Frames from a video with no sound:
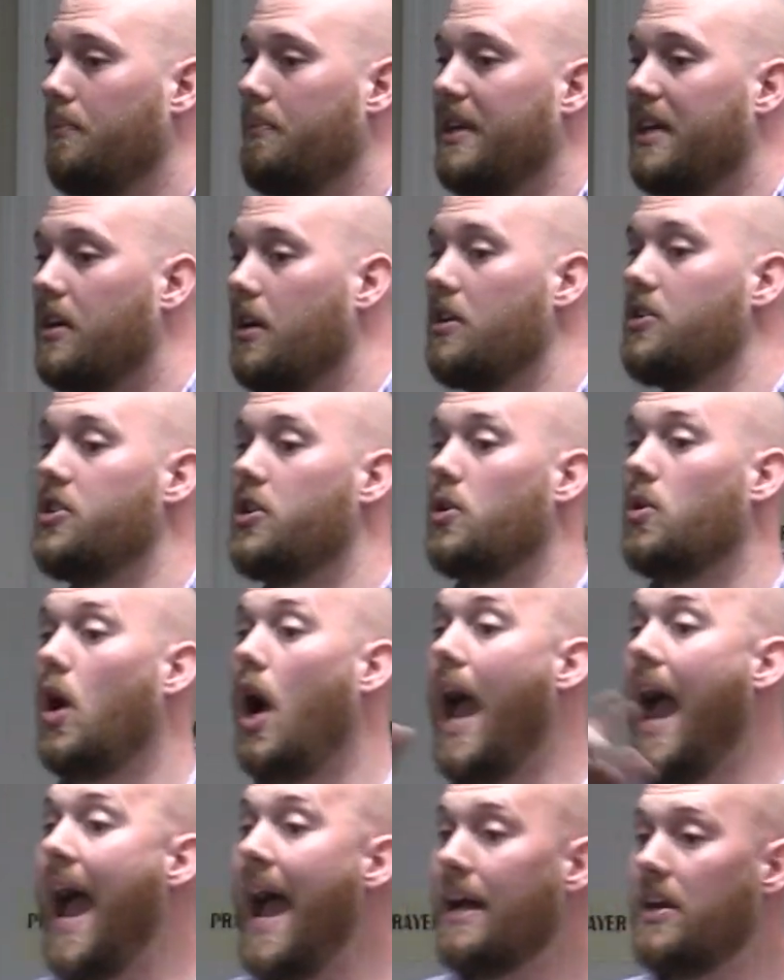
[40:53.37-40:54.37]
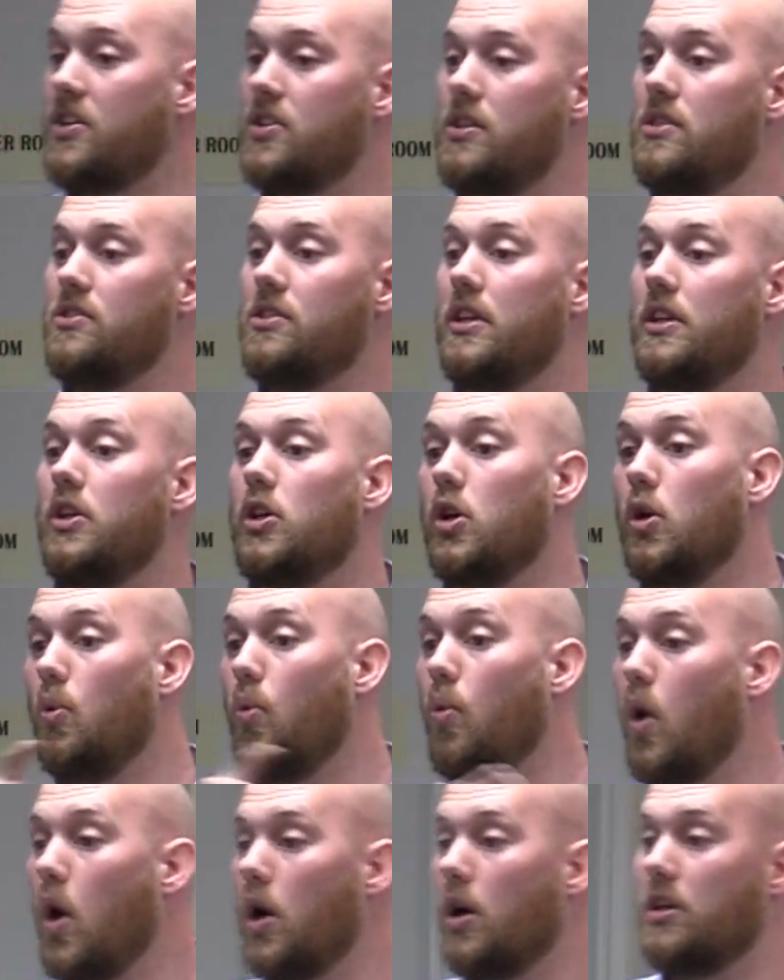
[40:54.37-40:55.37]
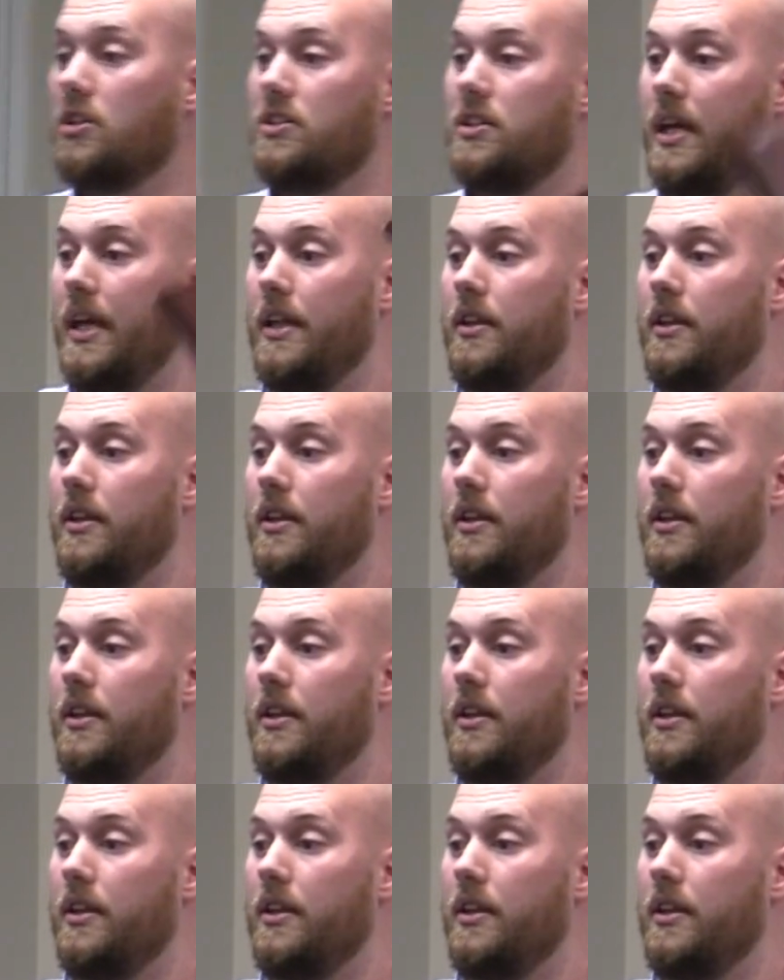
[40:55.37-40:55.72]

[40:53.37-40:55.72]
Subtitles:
because your actions and your works